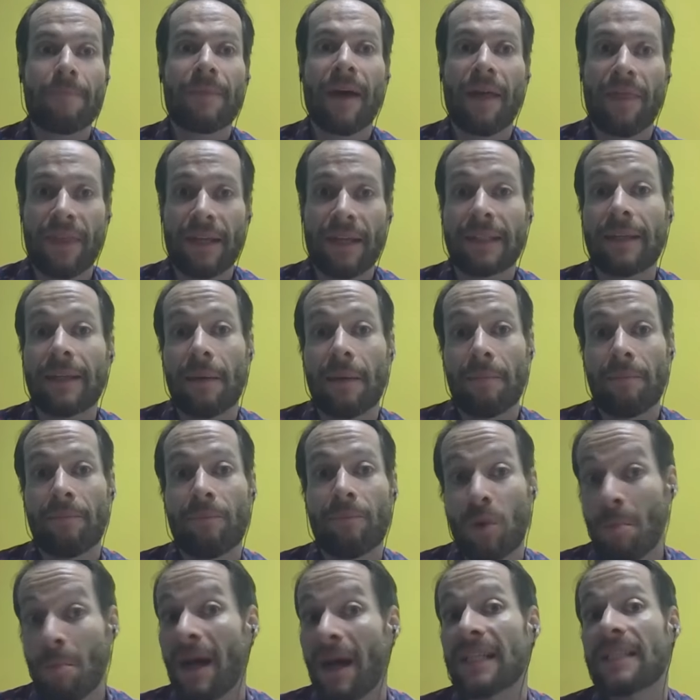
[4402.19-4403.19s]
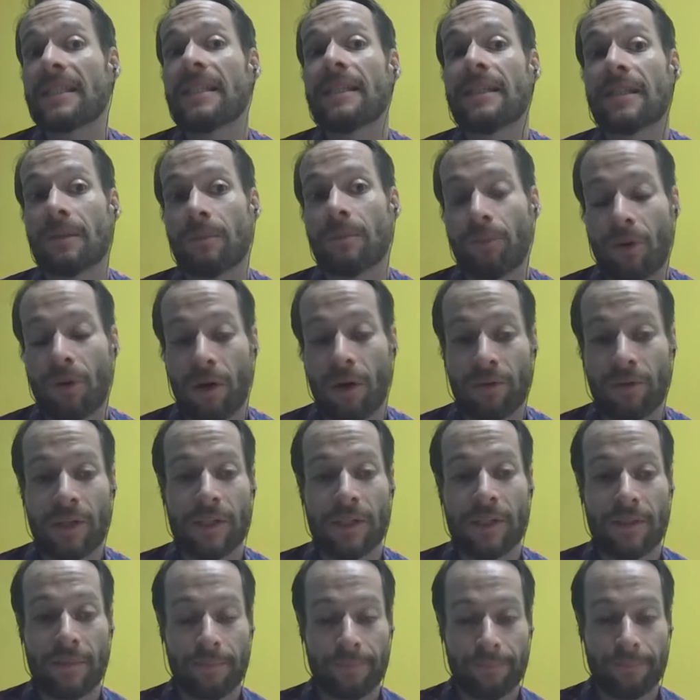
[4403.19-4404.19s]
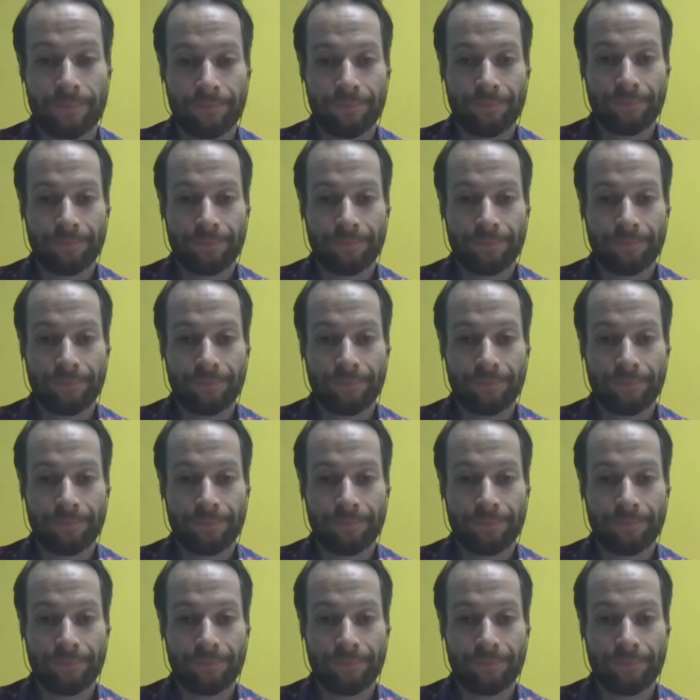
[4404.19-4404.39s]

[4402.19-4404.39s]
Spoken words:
I think then we might see some progress.